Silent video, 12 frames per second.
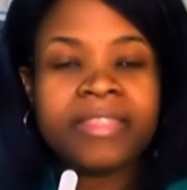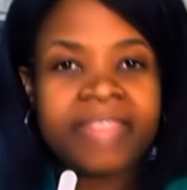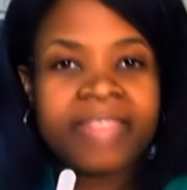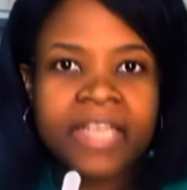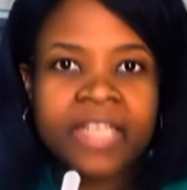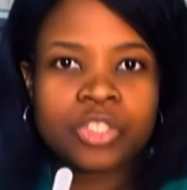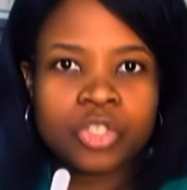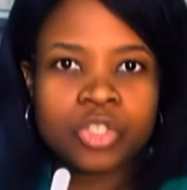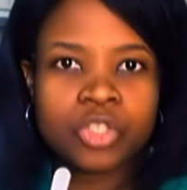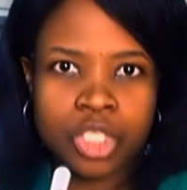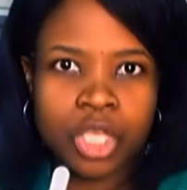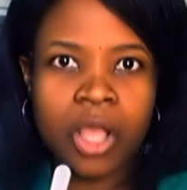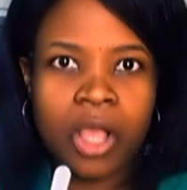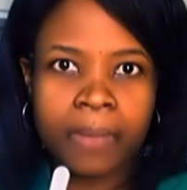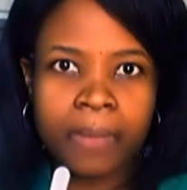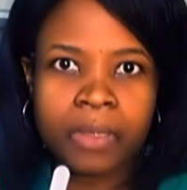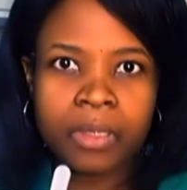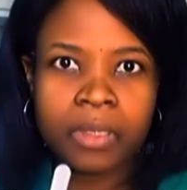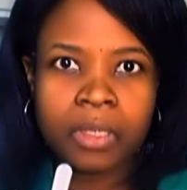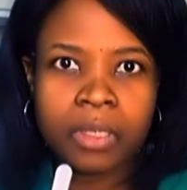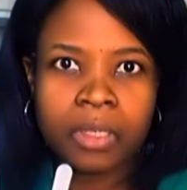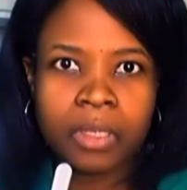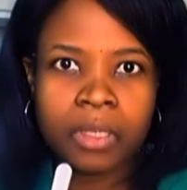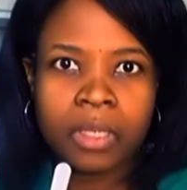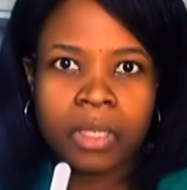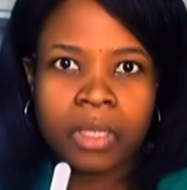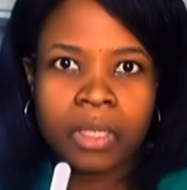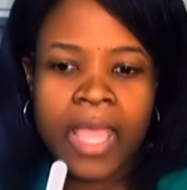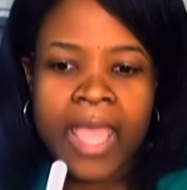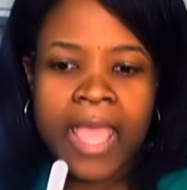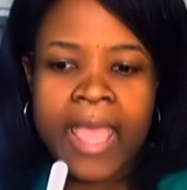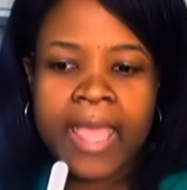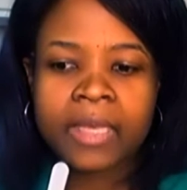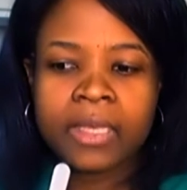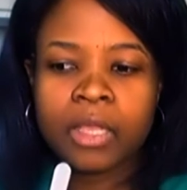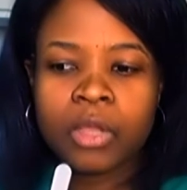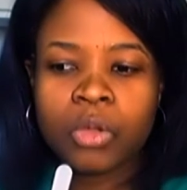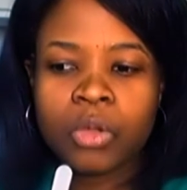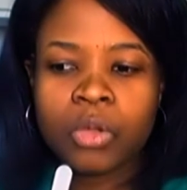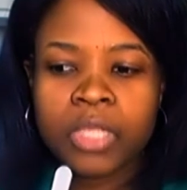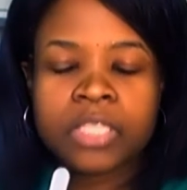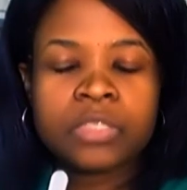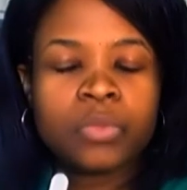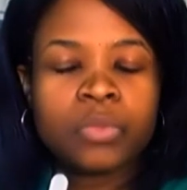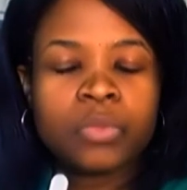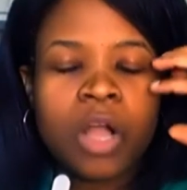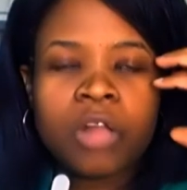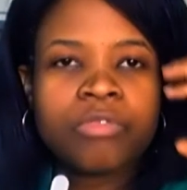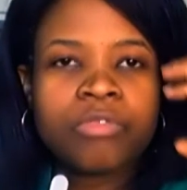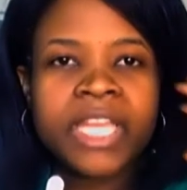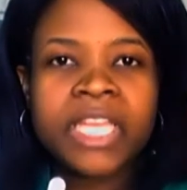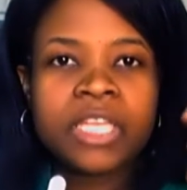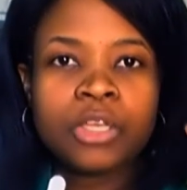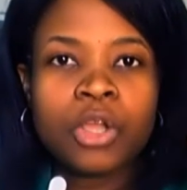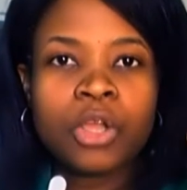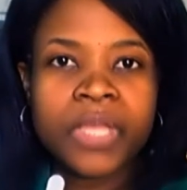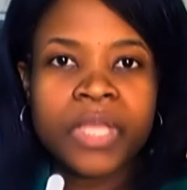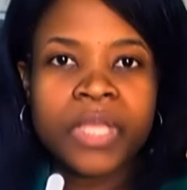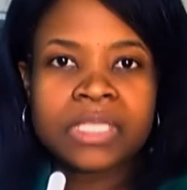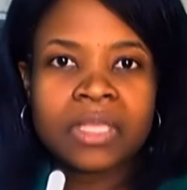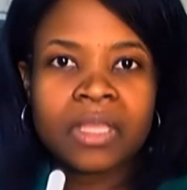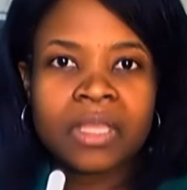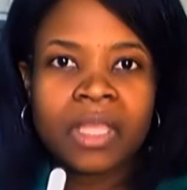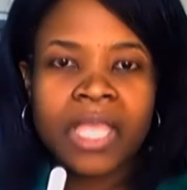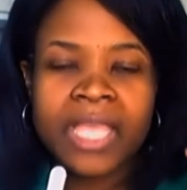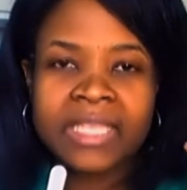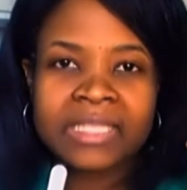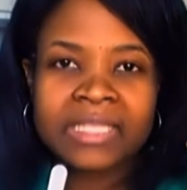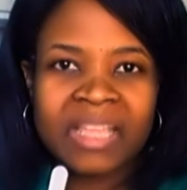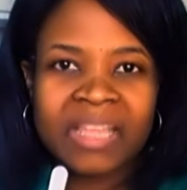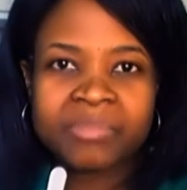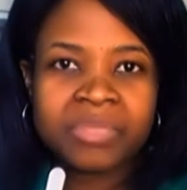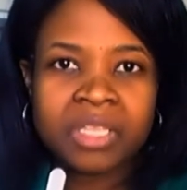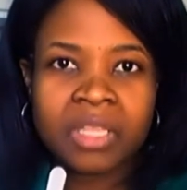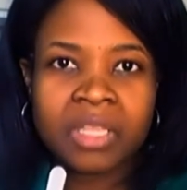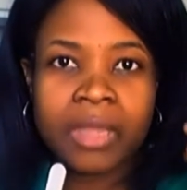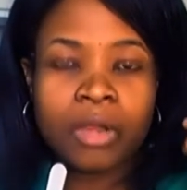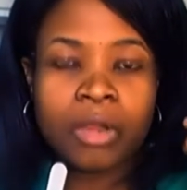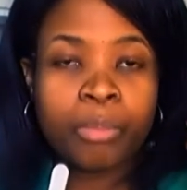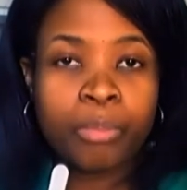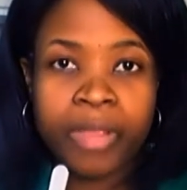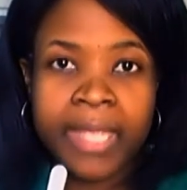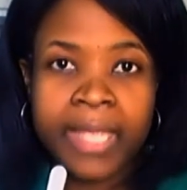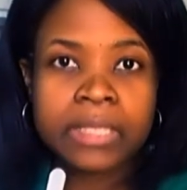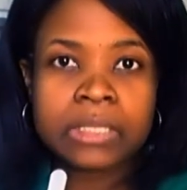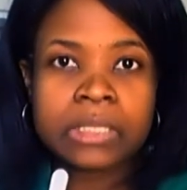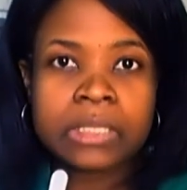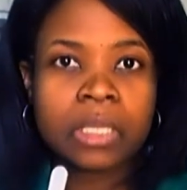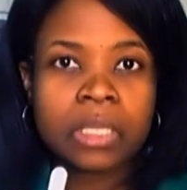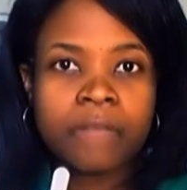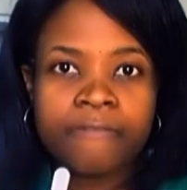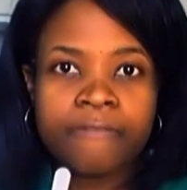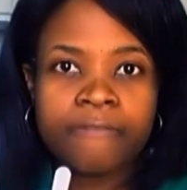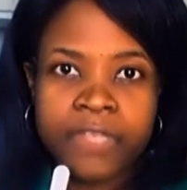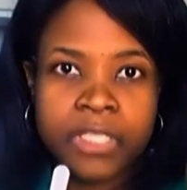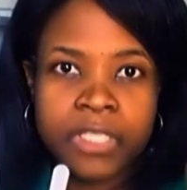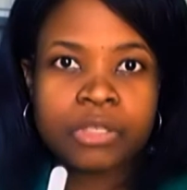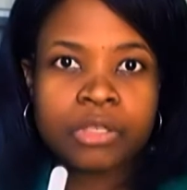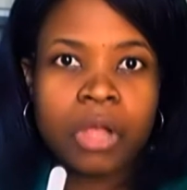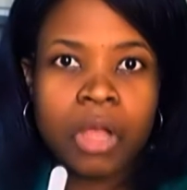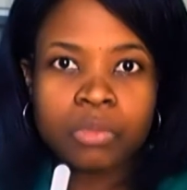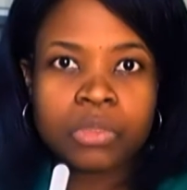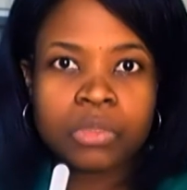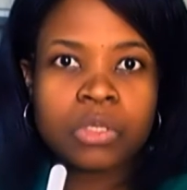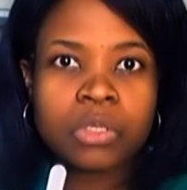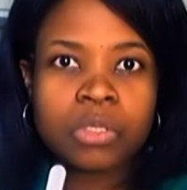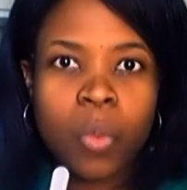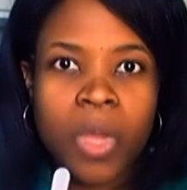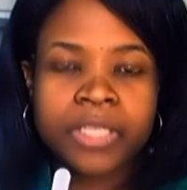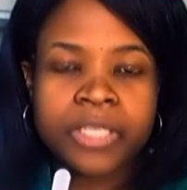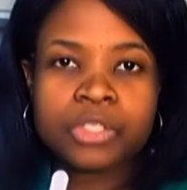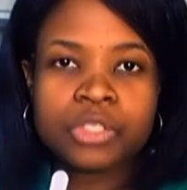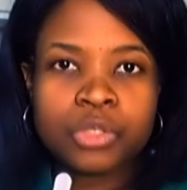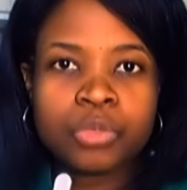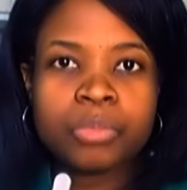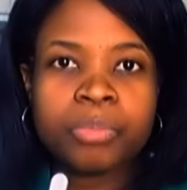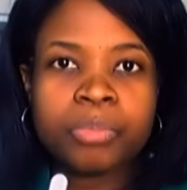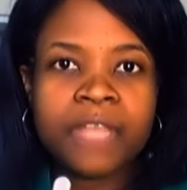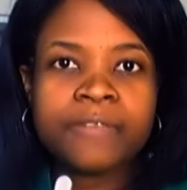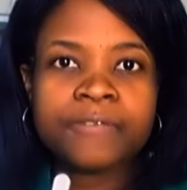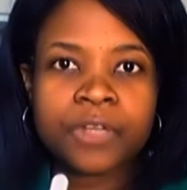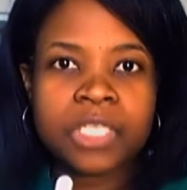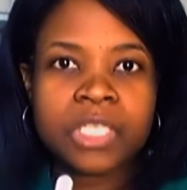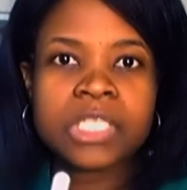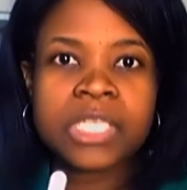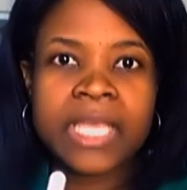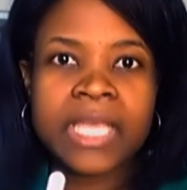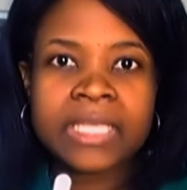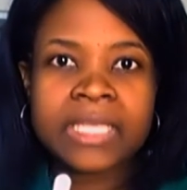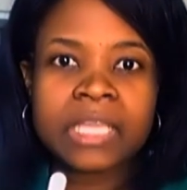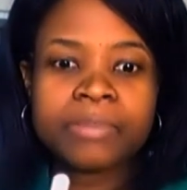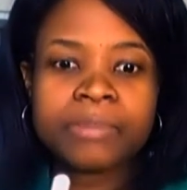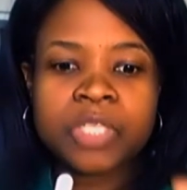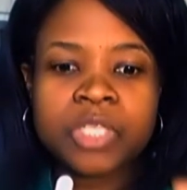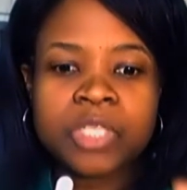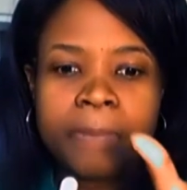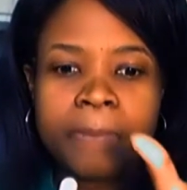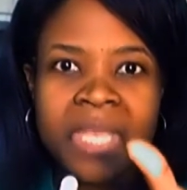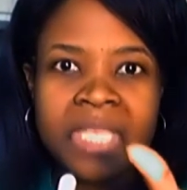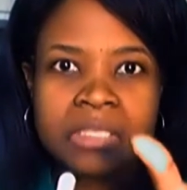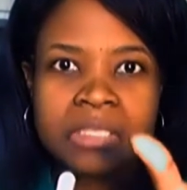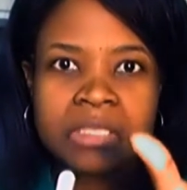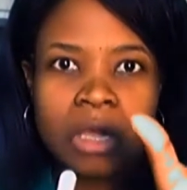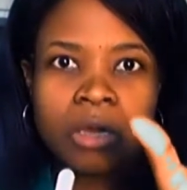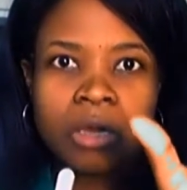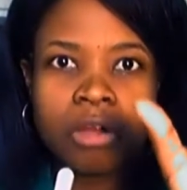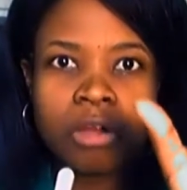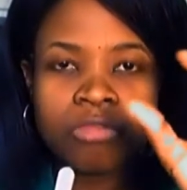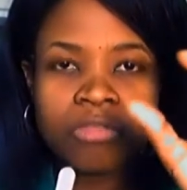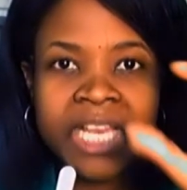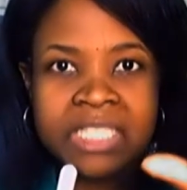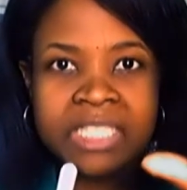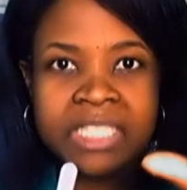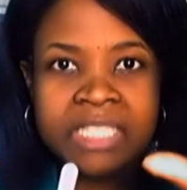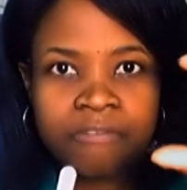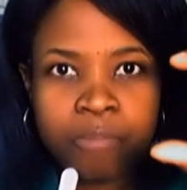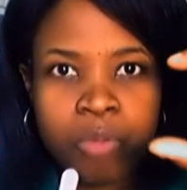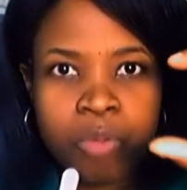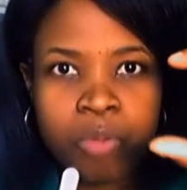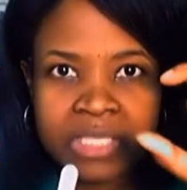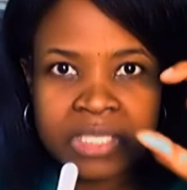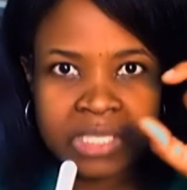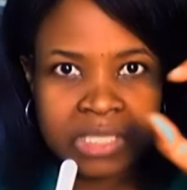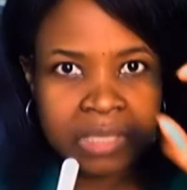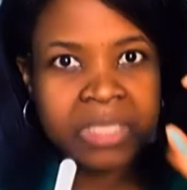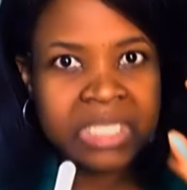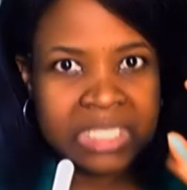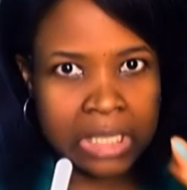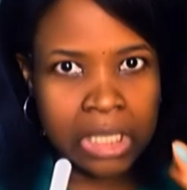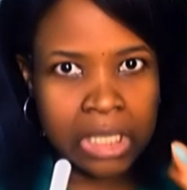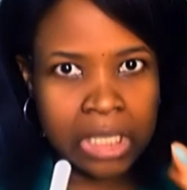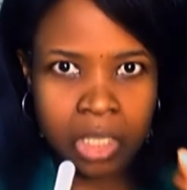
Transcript: That is our job, and we already know it, except that our brains filter out what is too big for us to accept based on our relative proximity